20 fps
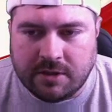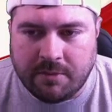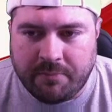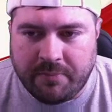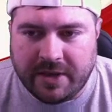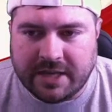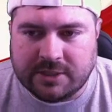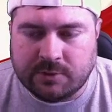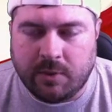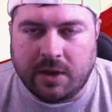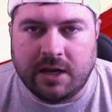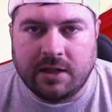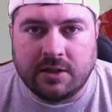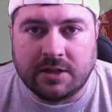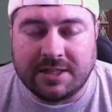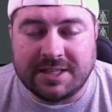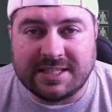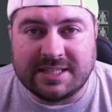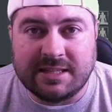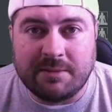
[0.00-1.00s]
the best way to
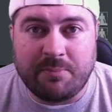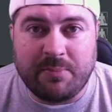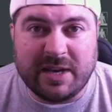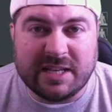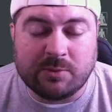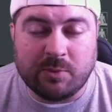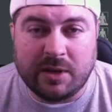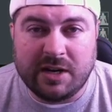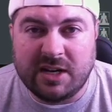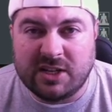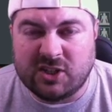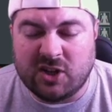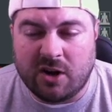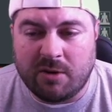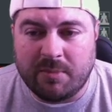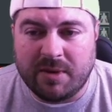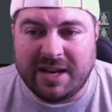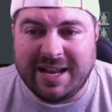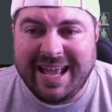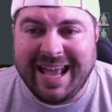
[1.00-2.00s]
look at this, the best way to
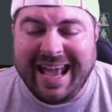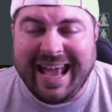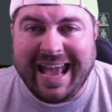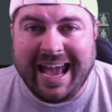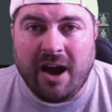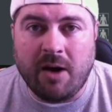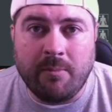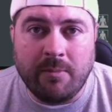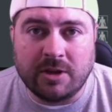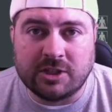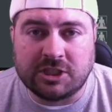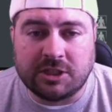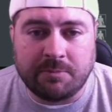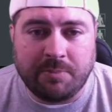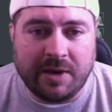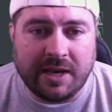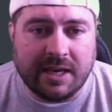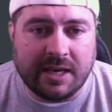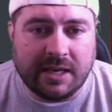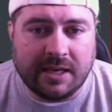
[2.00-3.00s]
determine how much to
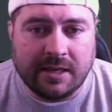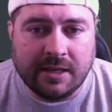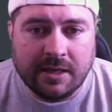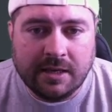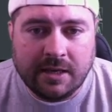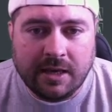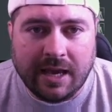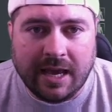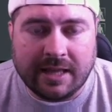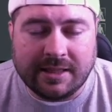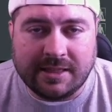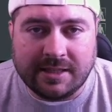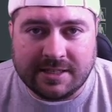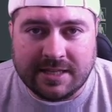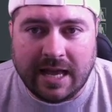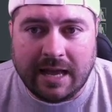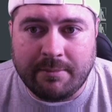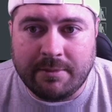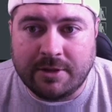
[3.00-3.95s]
pay at the time